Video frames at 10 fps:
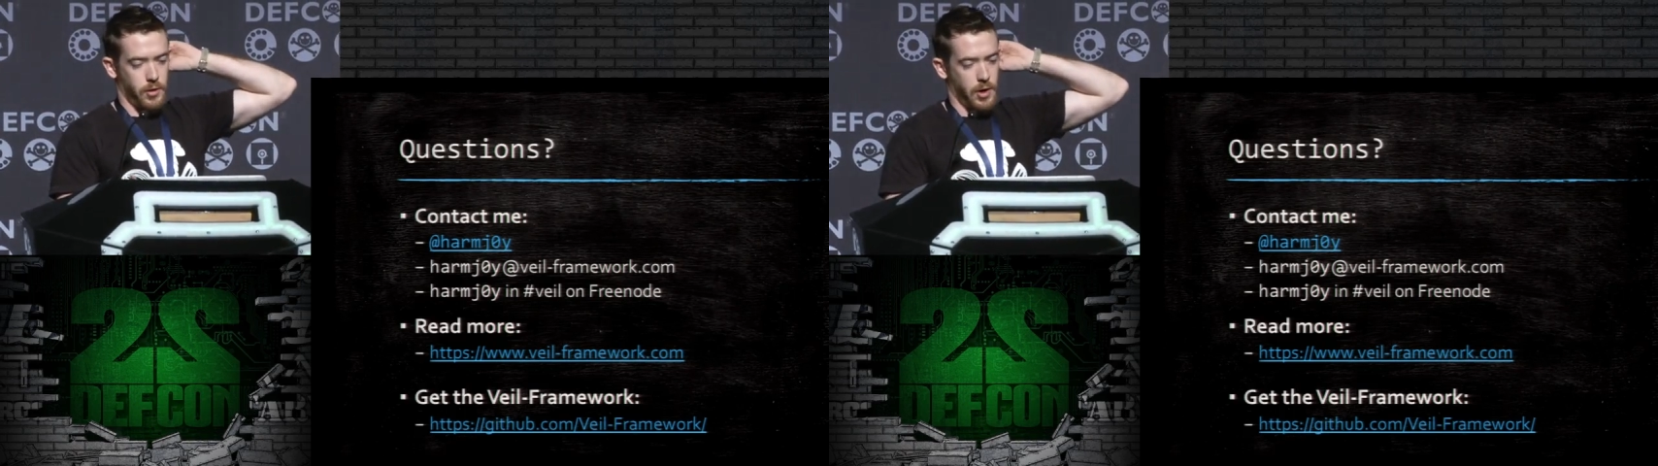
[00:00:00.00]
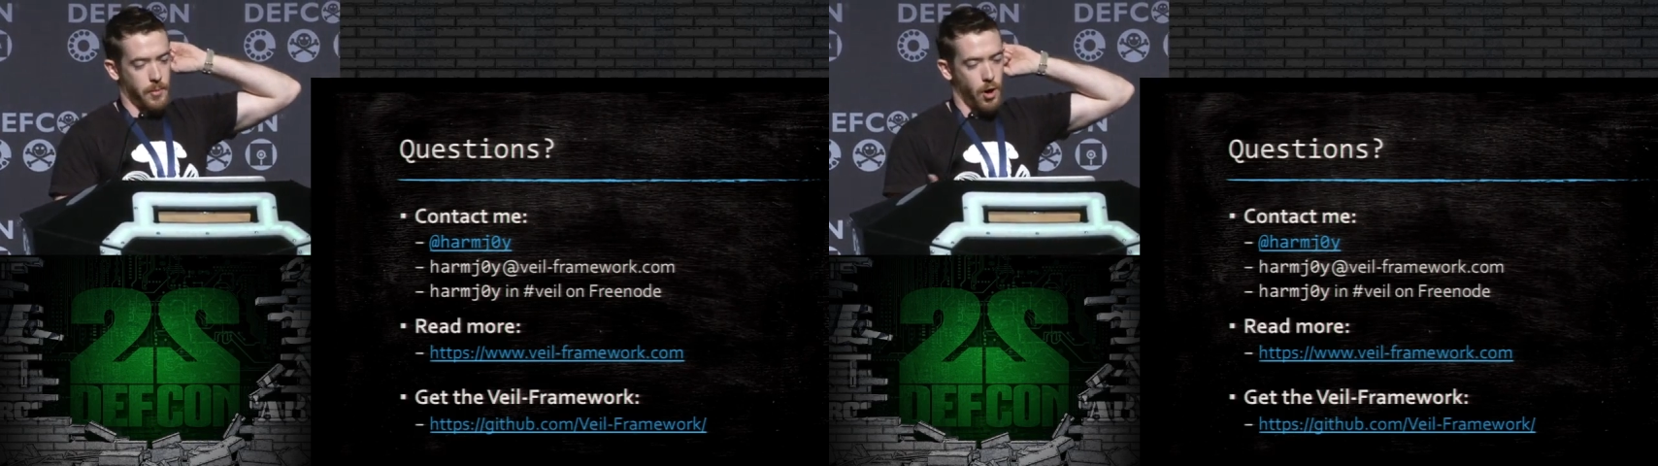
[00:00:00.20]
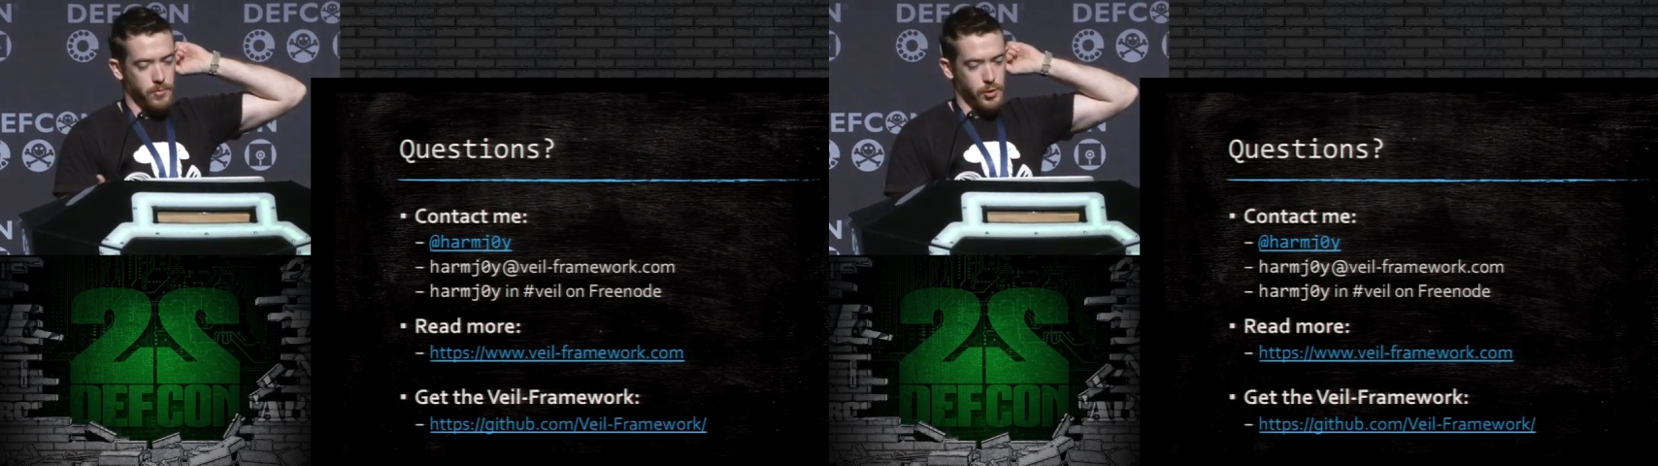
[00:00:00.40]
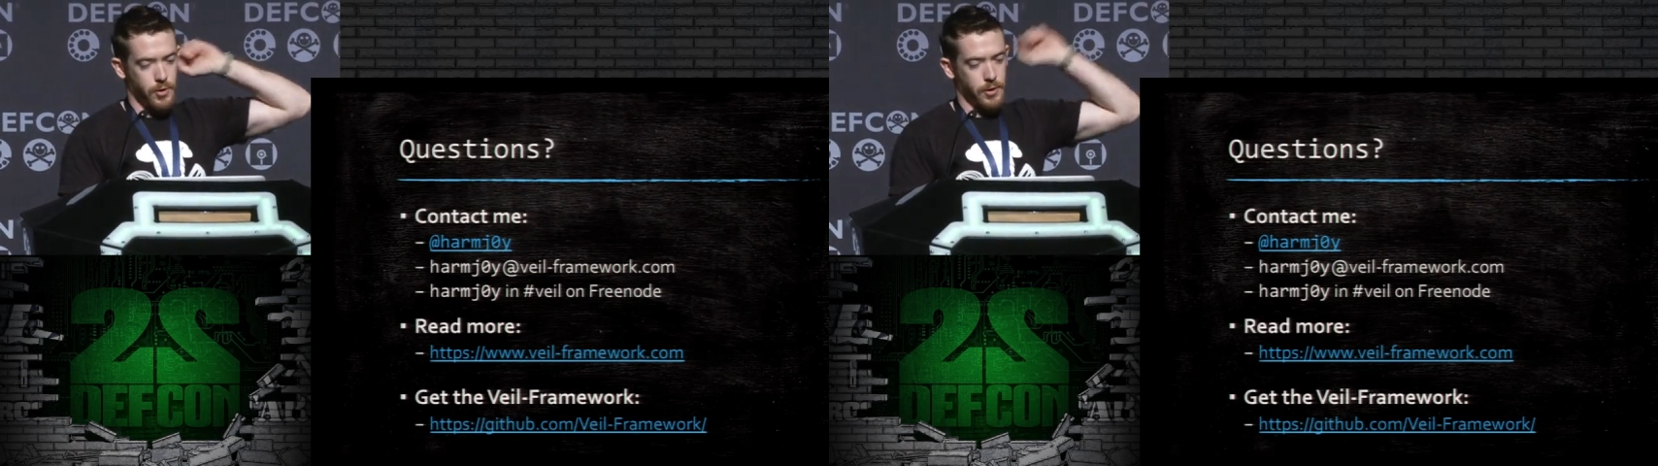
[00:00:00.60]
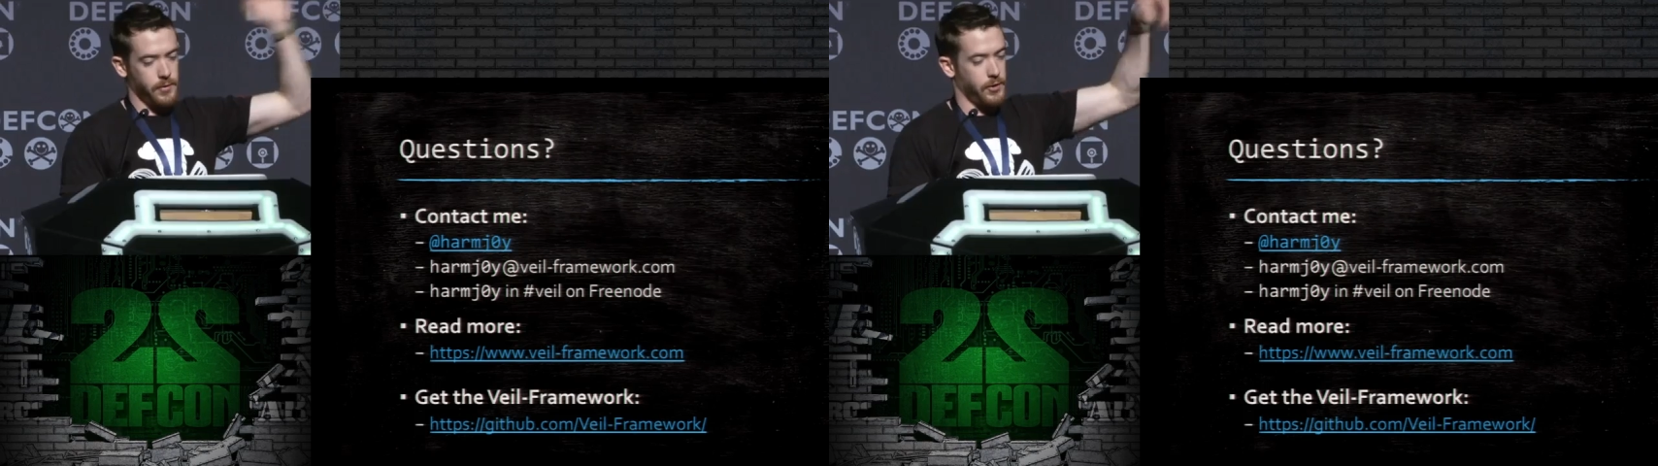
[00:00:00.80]
I'm
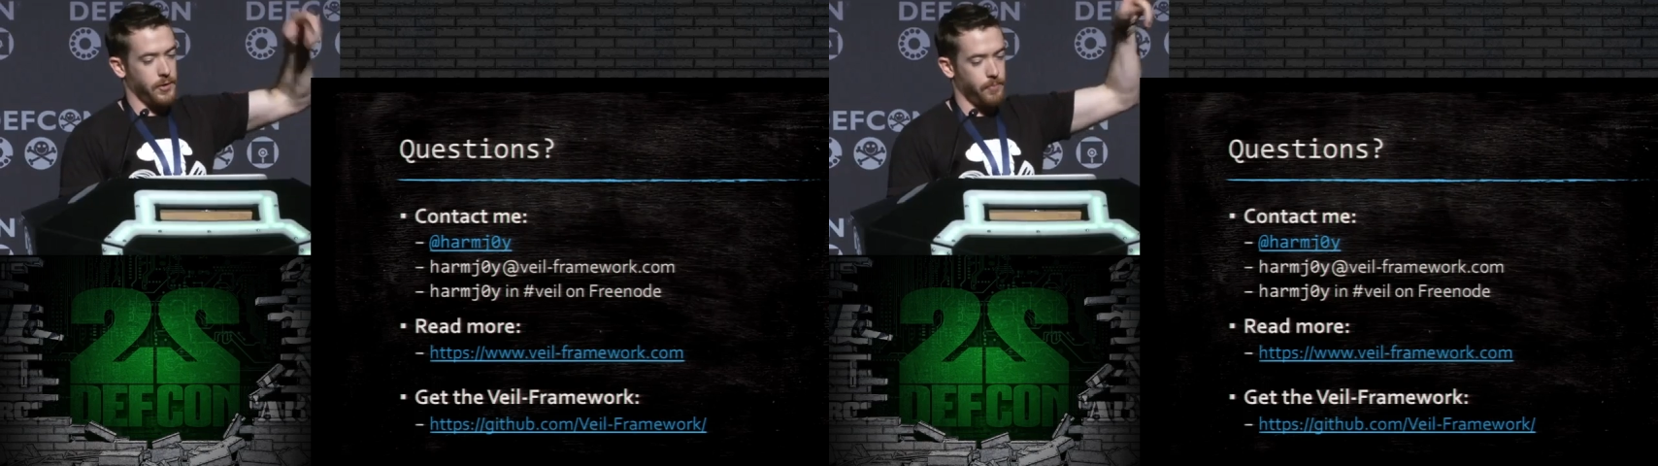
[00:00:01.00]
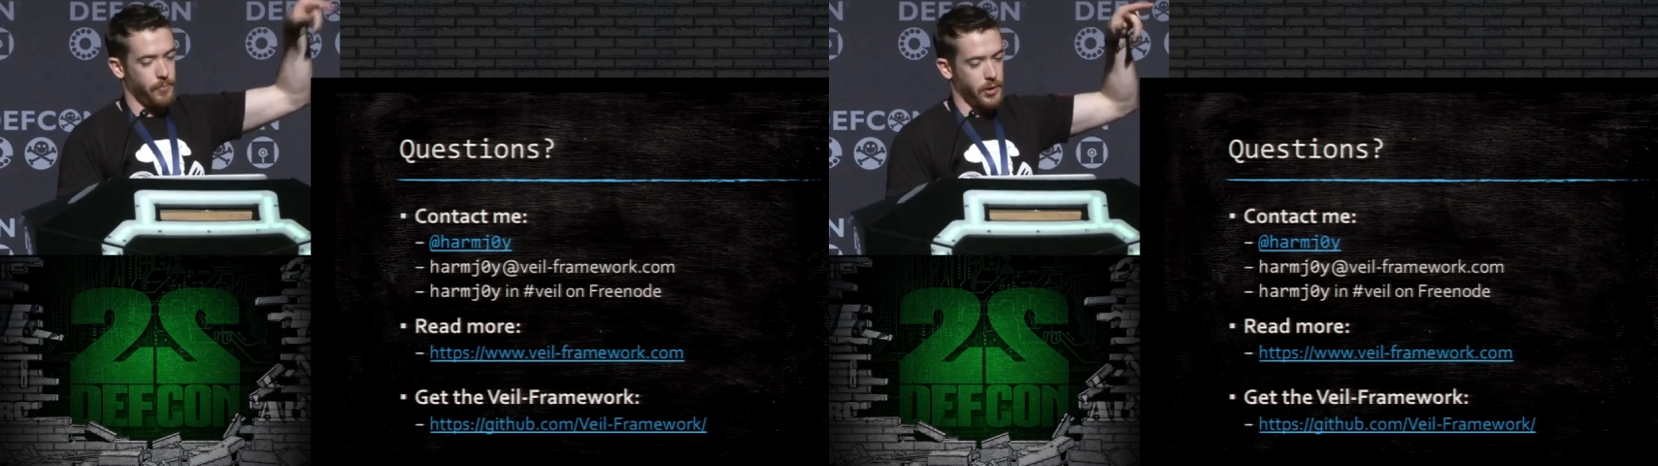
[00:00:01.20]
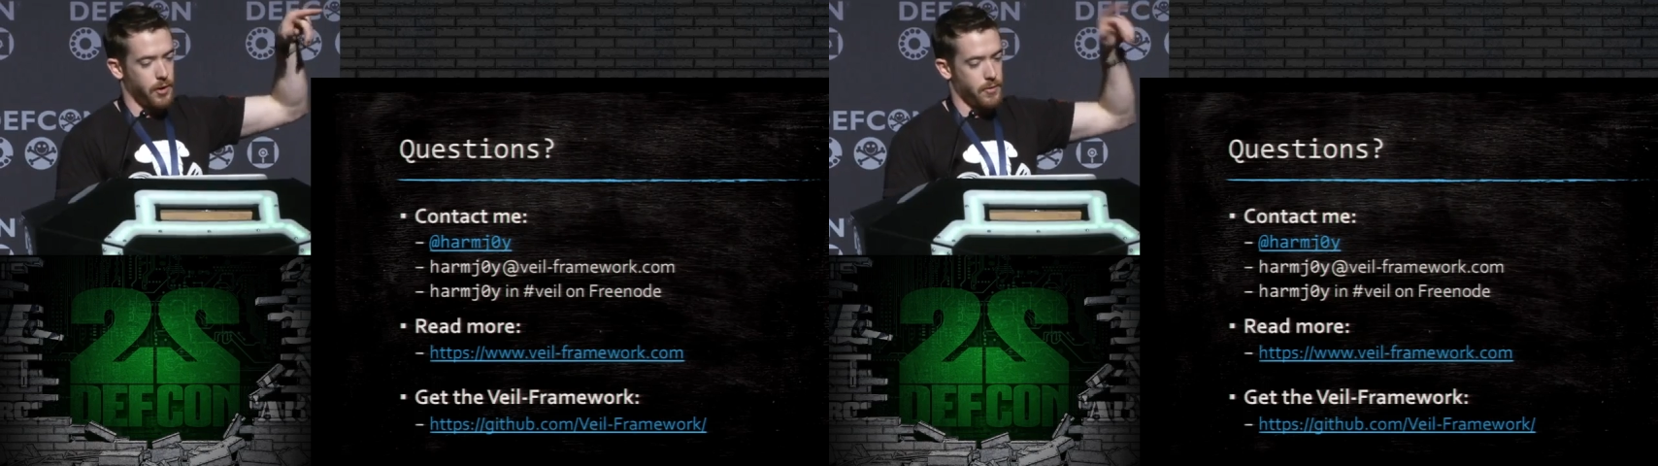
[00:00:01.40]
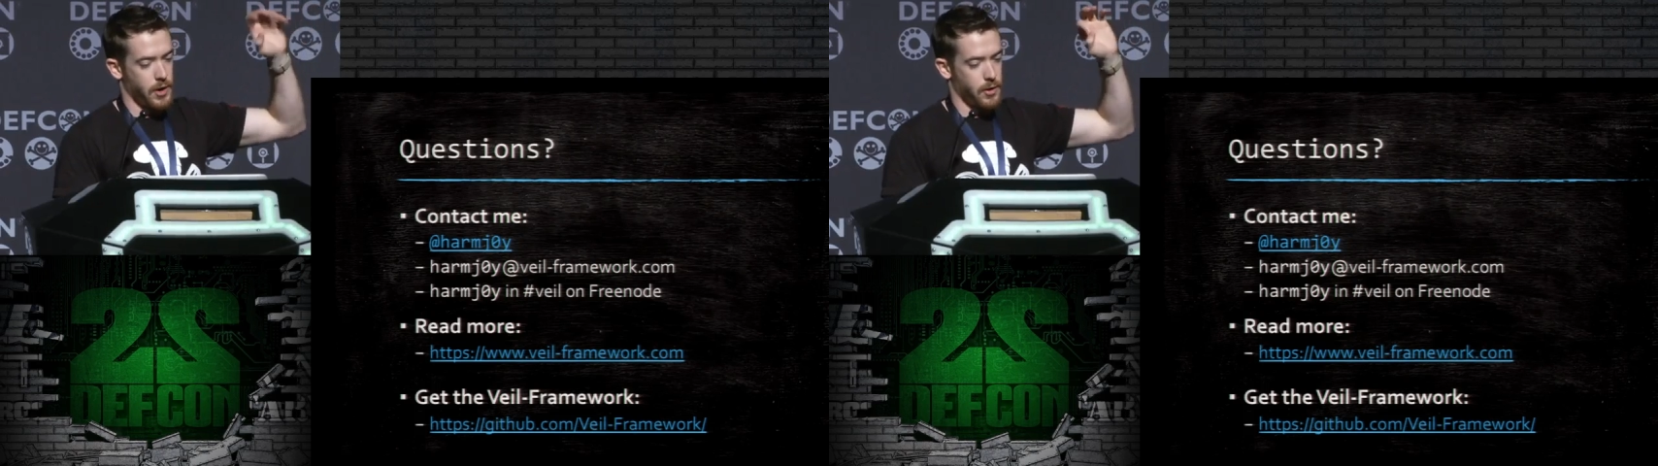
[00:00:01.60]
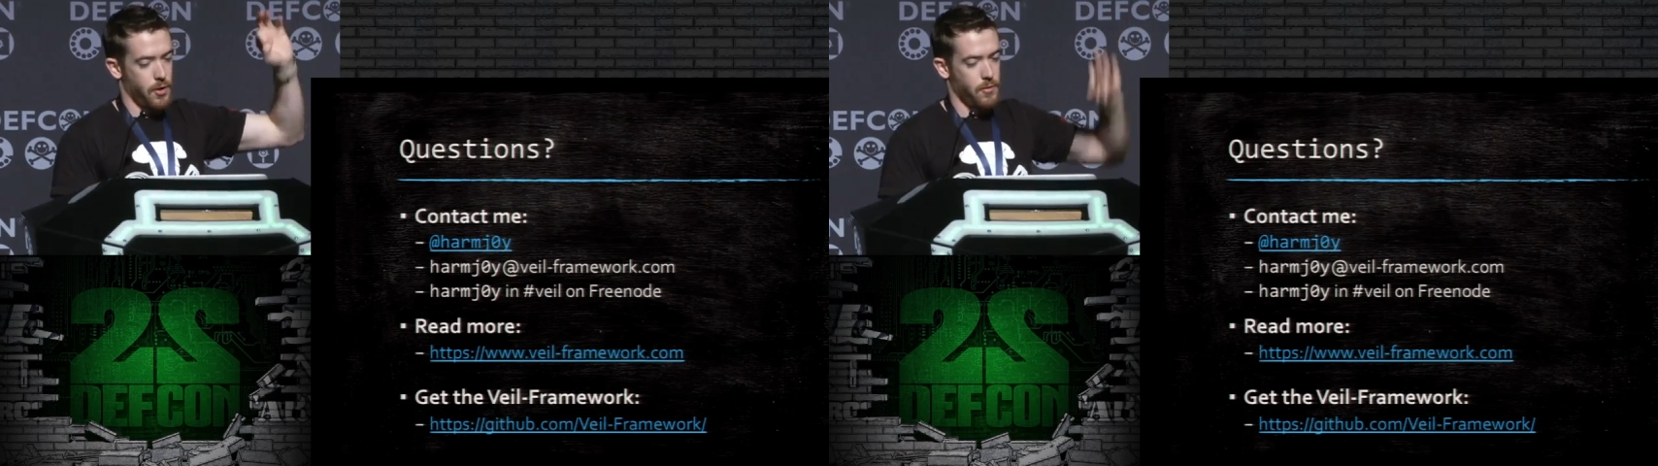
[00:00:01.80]
Harmjoy. It's a 0,
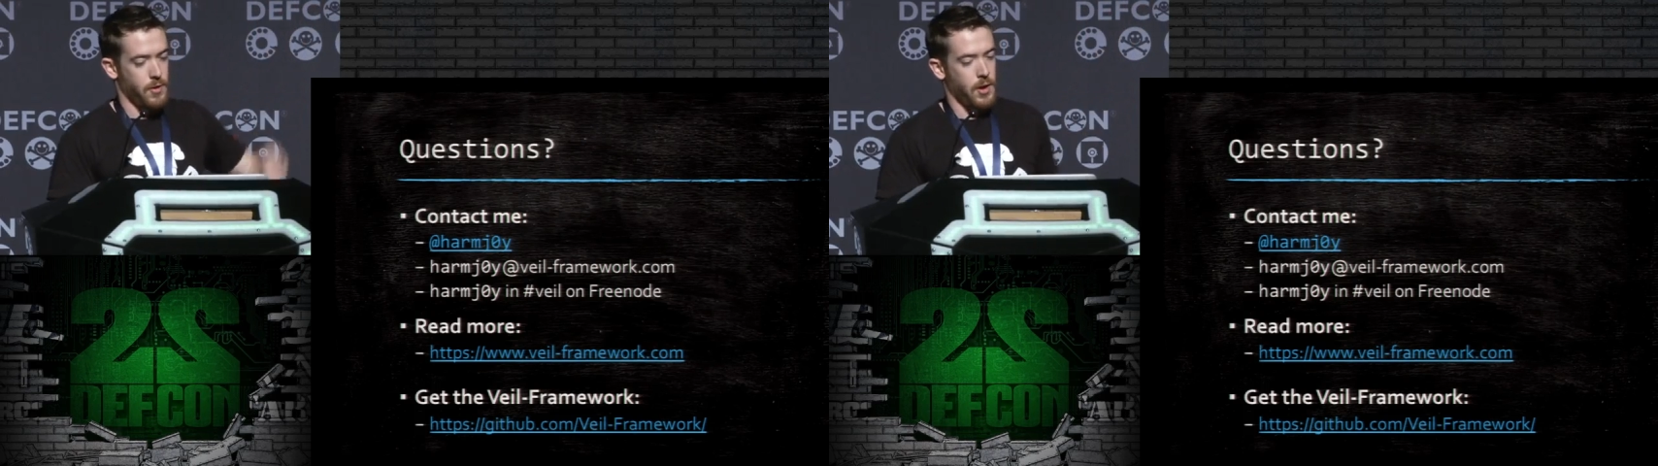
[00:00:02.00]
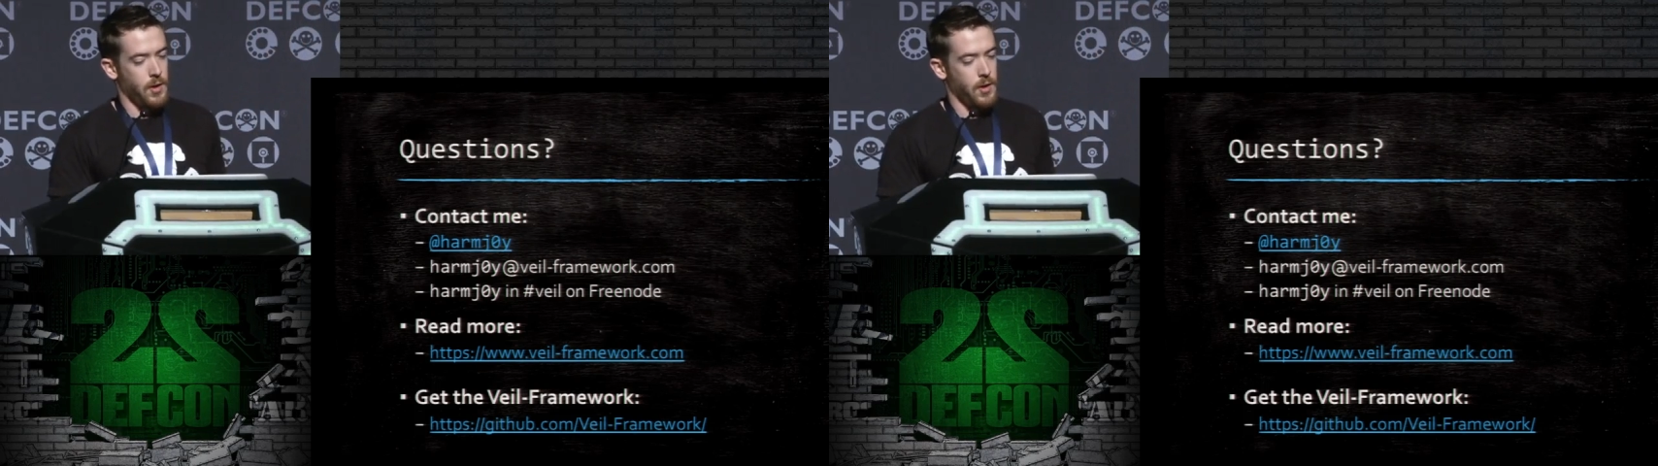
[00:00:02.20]
not an O.